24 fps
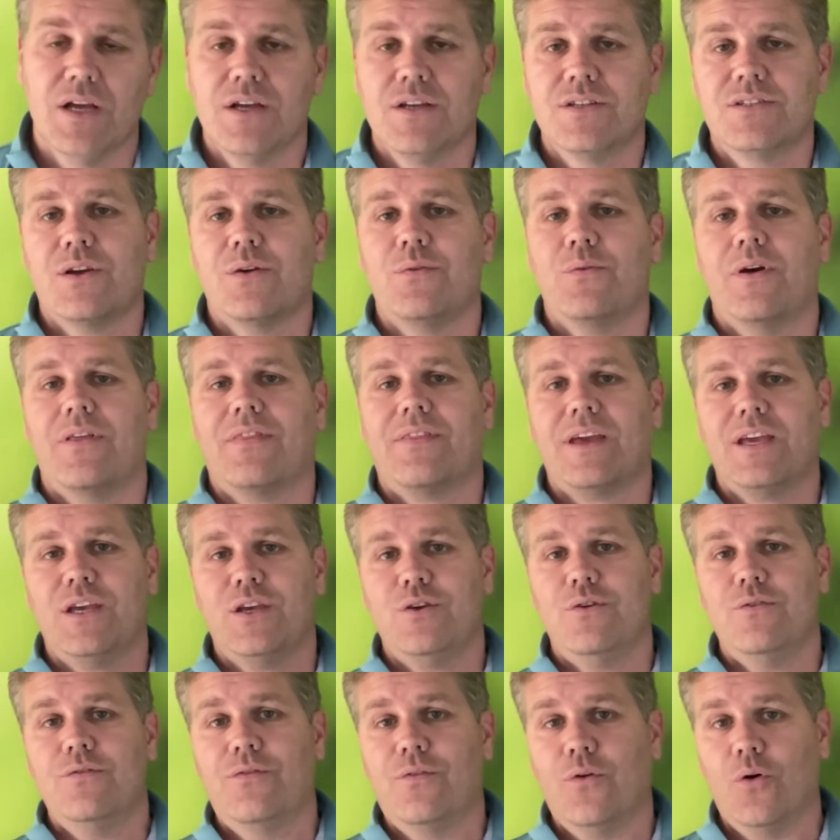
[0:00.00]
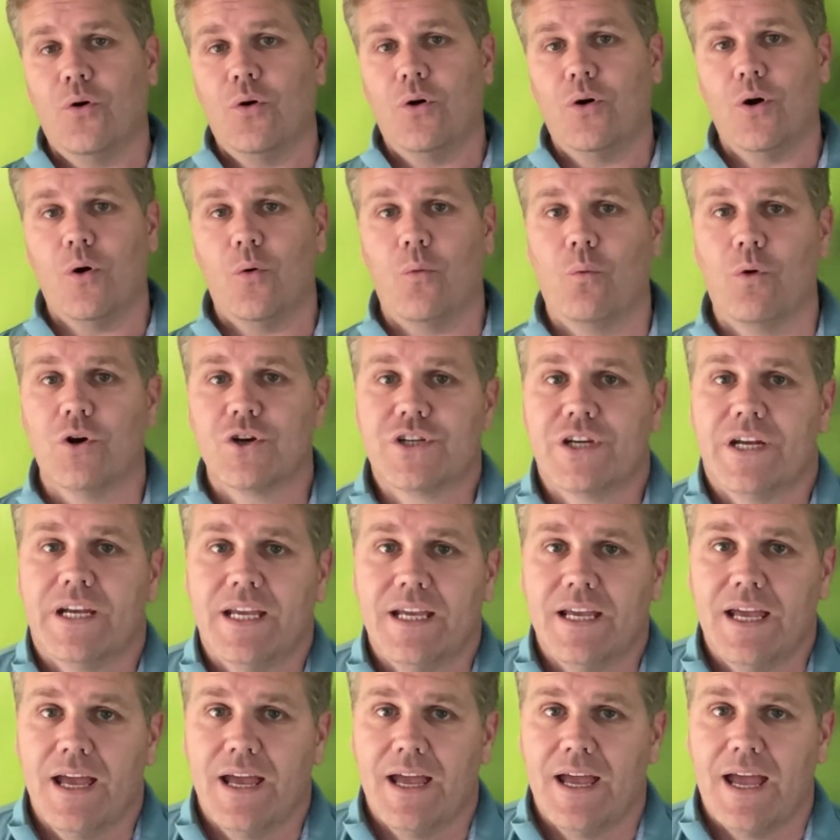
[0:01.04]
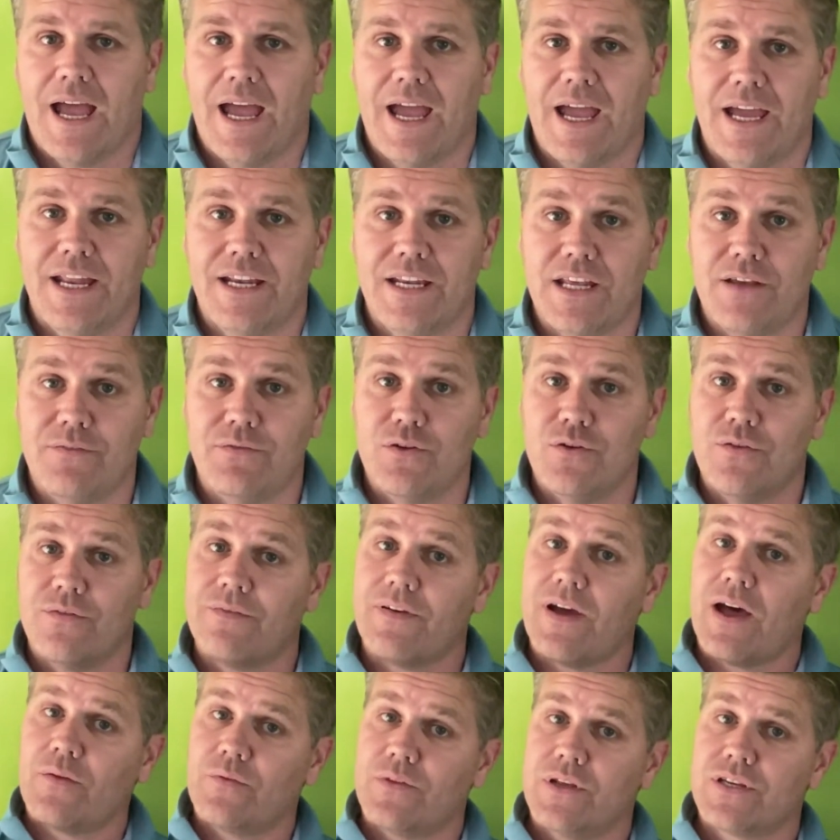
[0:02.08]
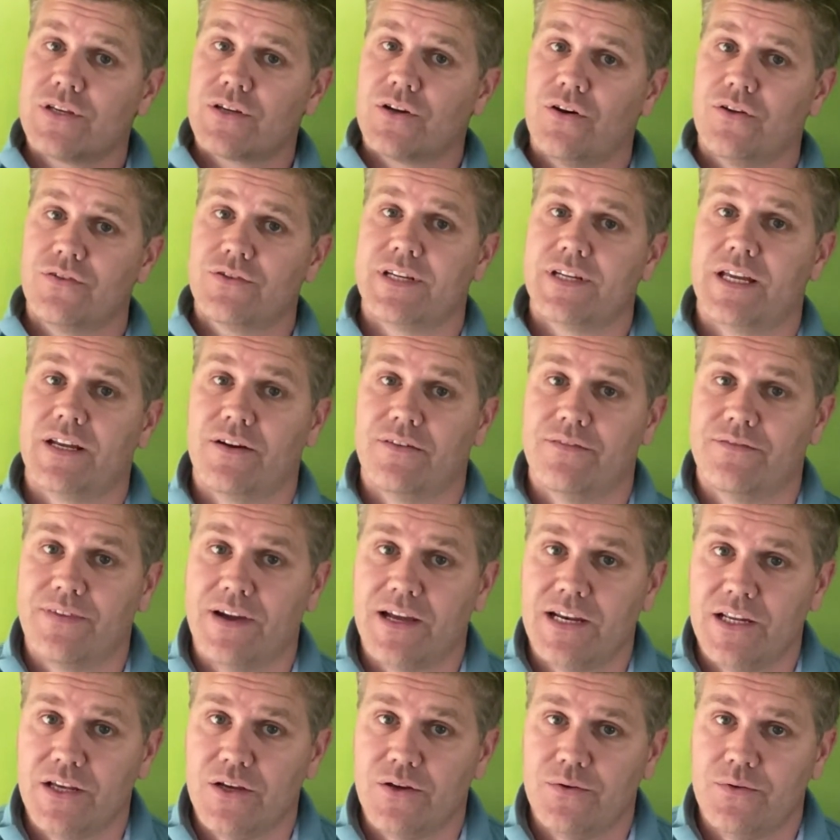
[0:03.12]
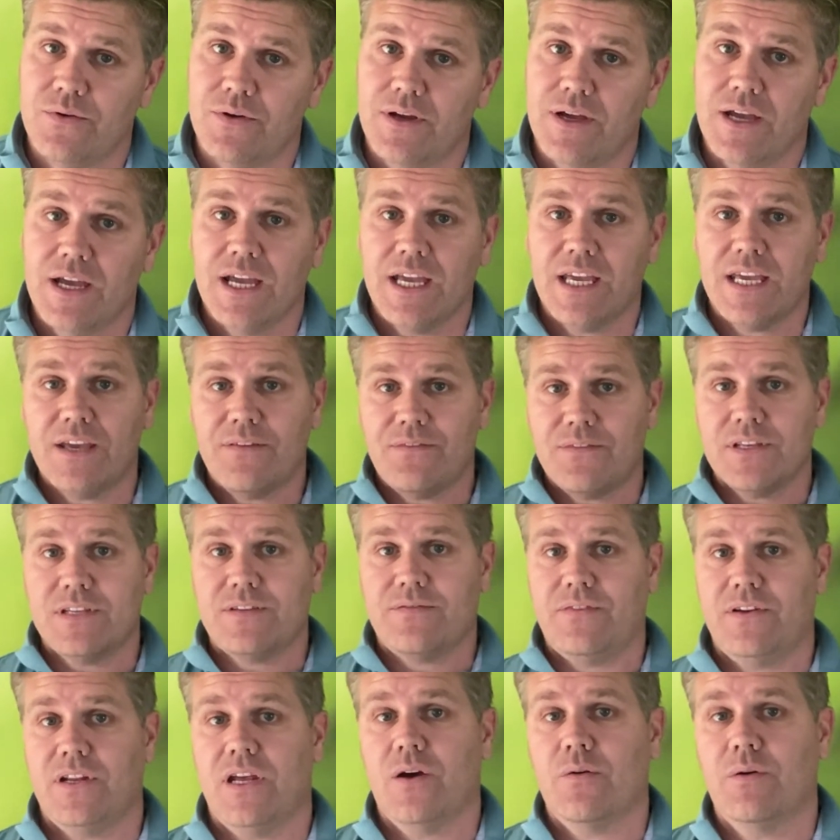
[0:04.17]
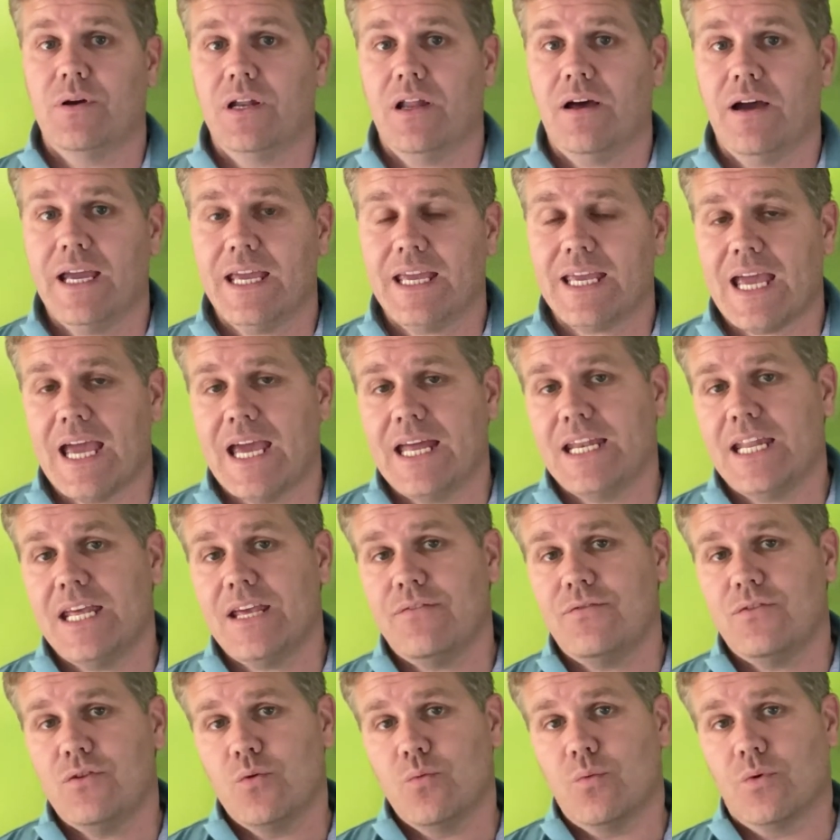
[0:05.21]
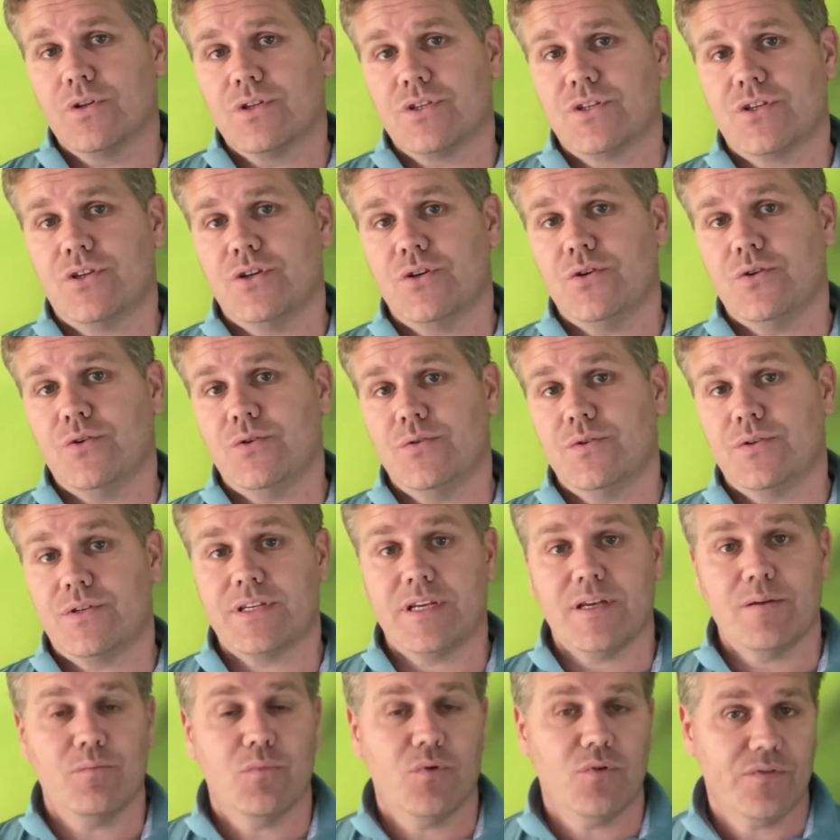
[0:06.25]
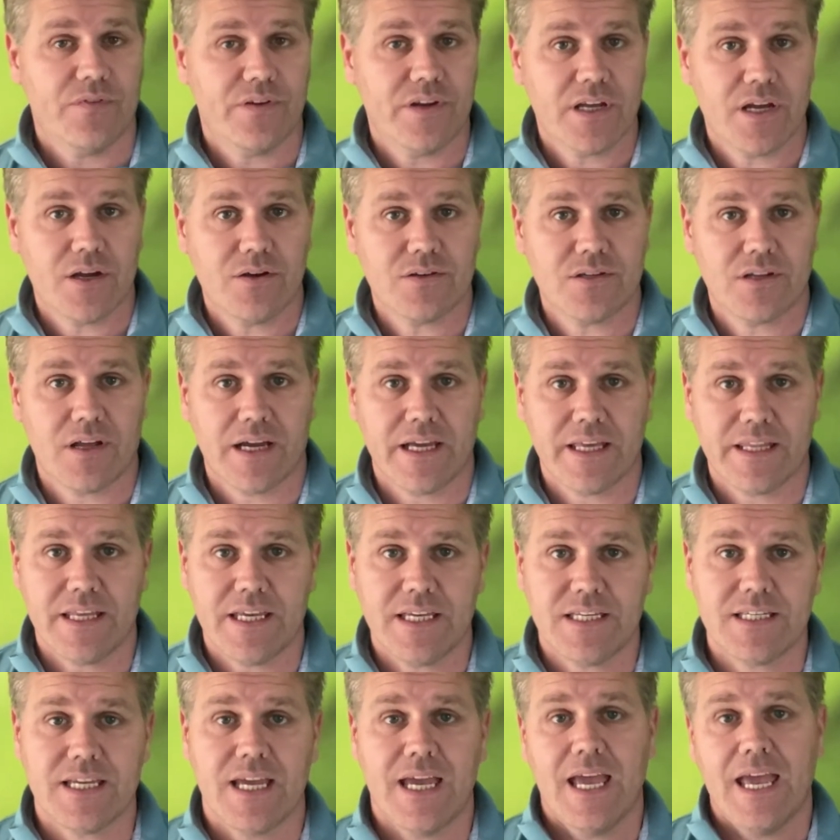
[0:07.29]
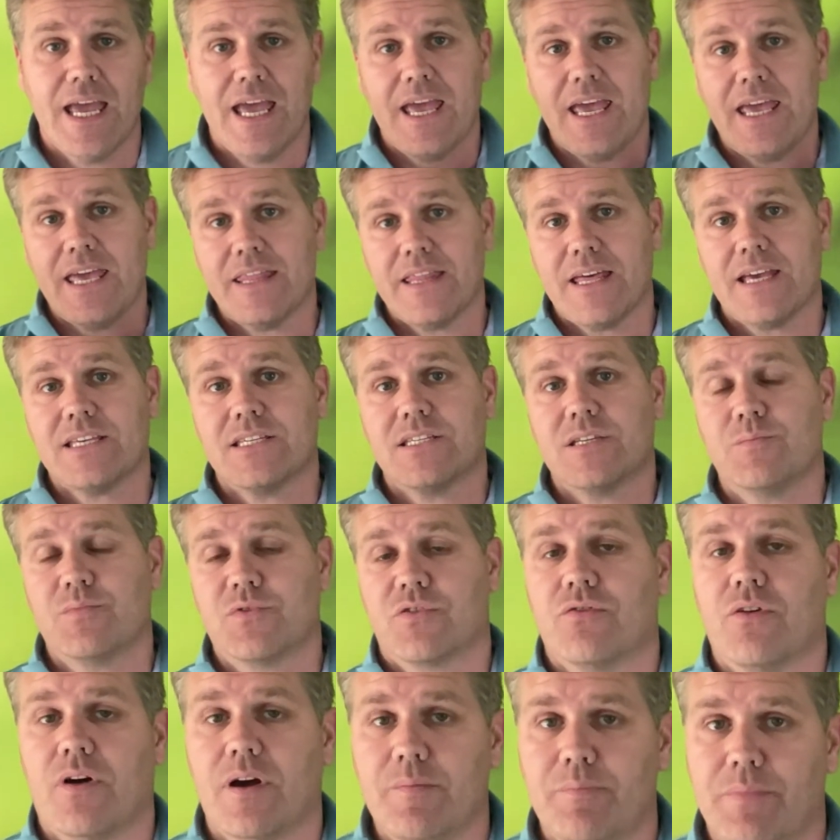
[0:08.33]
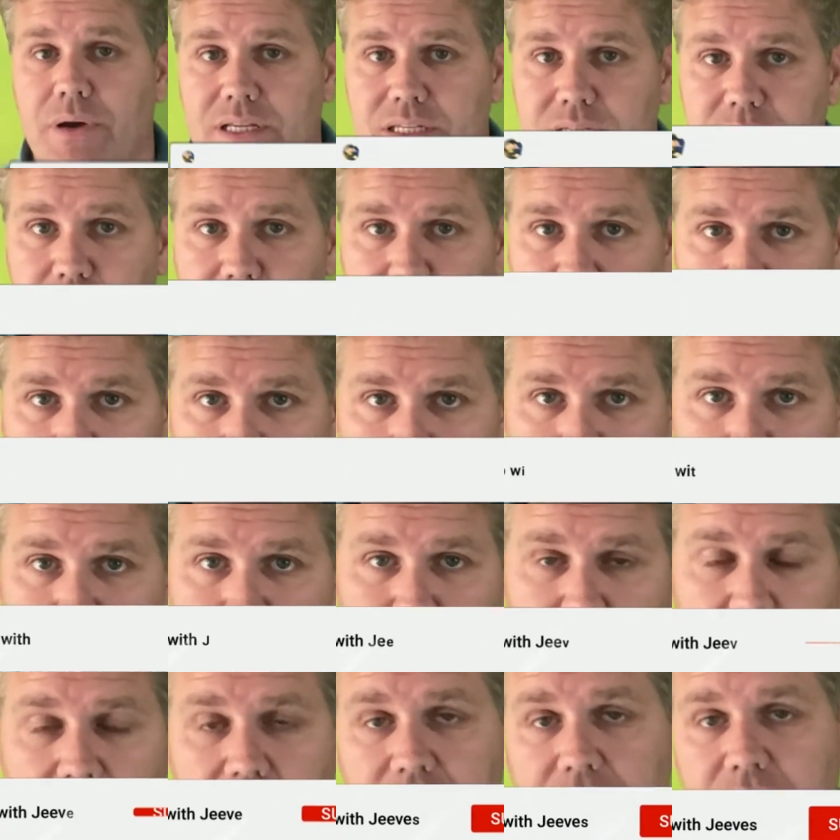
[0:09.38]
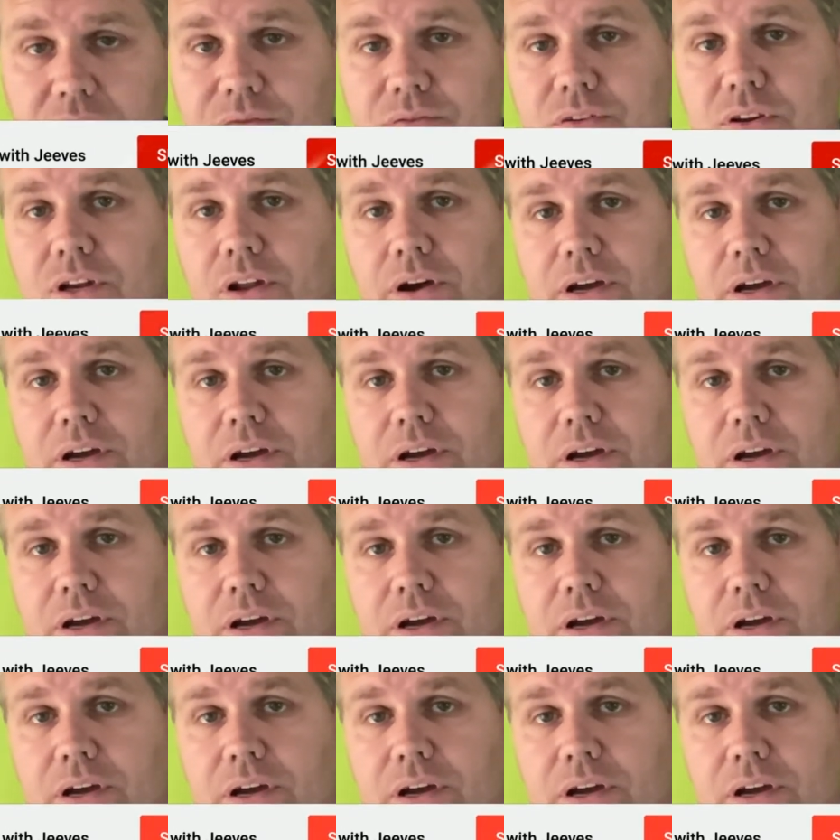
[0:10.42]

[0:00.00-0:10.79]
So thank you for watching, and if you found this content of value, give this video a like, and if you want to see more videos like this, hit that subscribe button below. If